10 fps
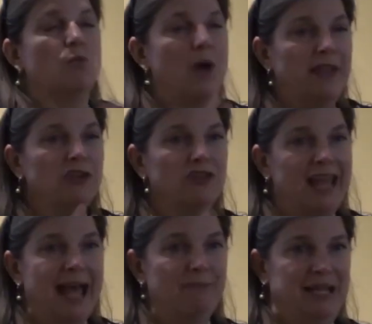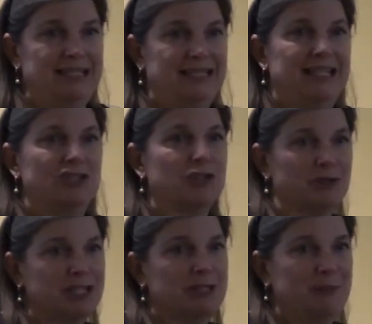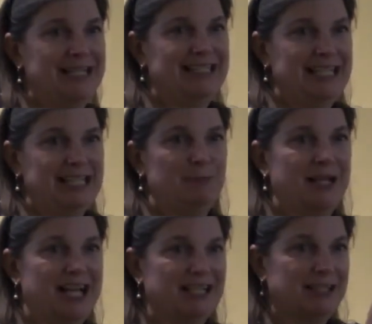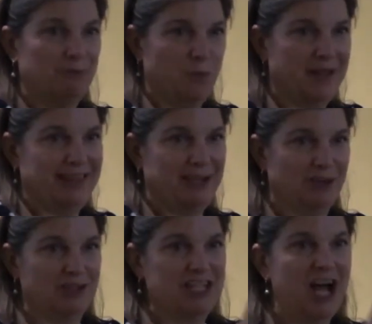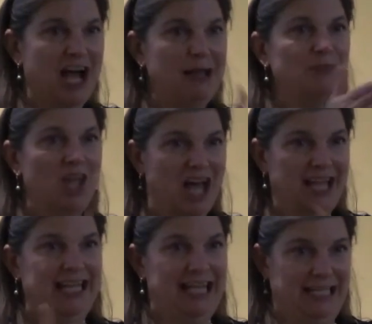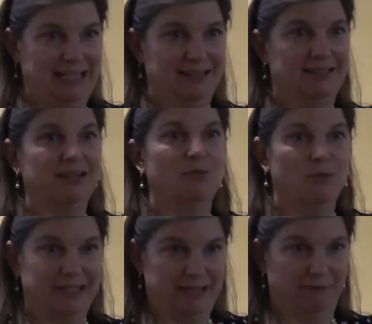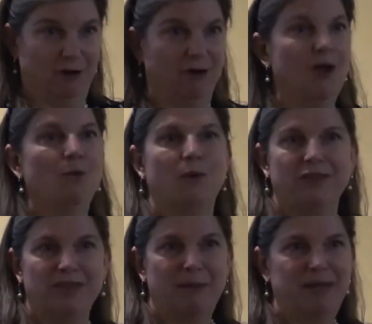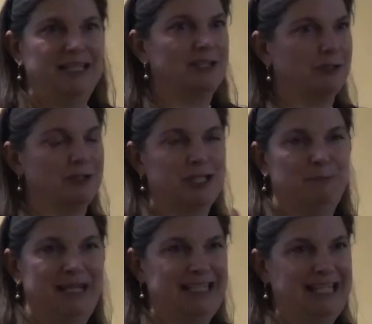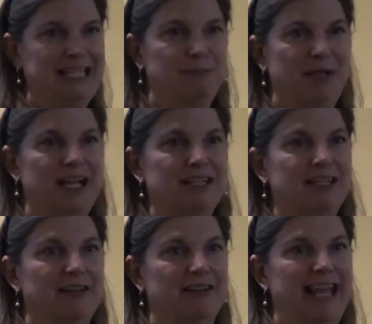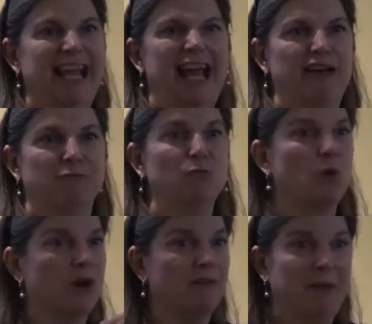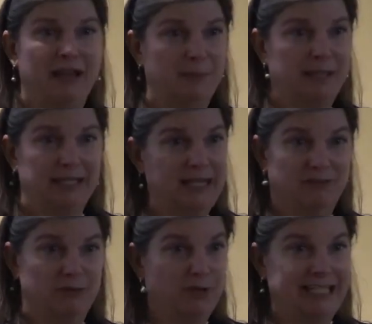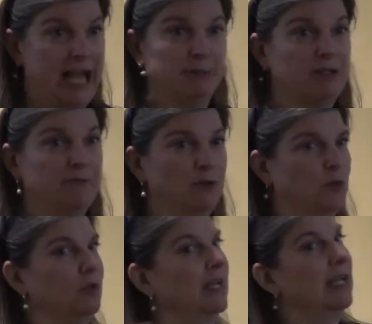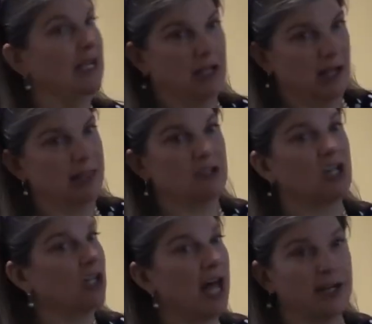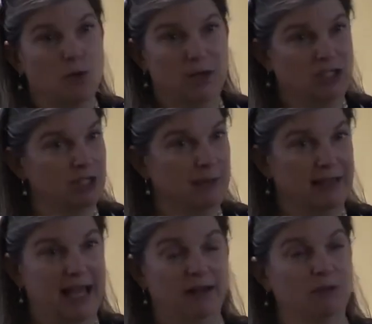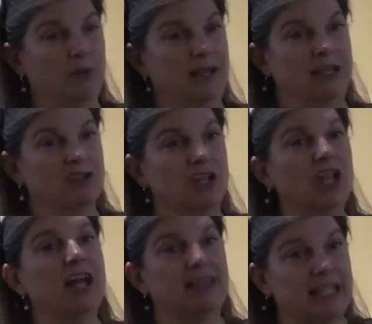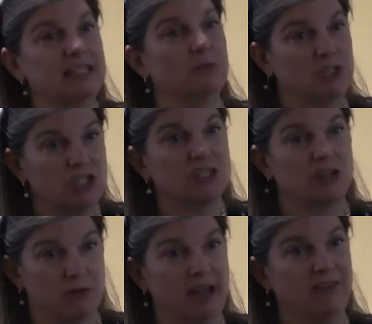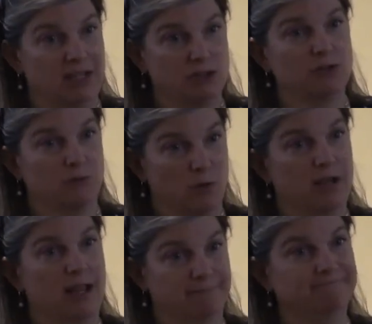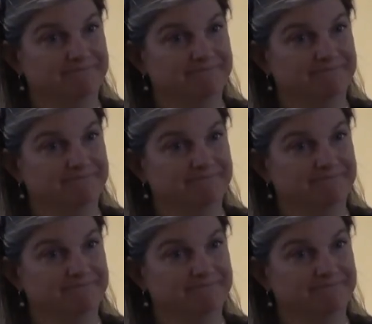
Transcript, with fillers: Whether that means that certain species, because of what their timeline is, would differ. Whether that means certain species, because of, they have more availability of different types of food, there's a lot of question about that. We, there's a lot of things that we just don't have answers for yet.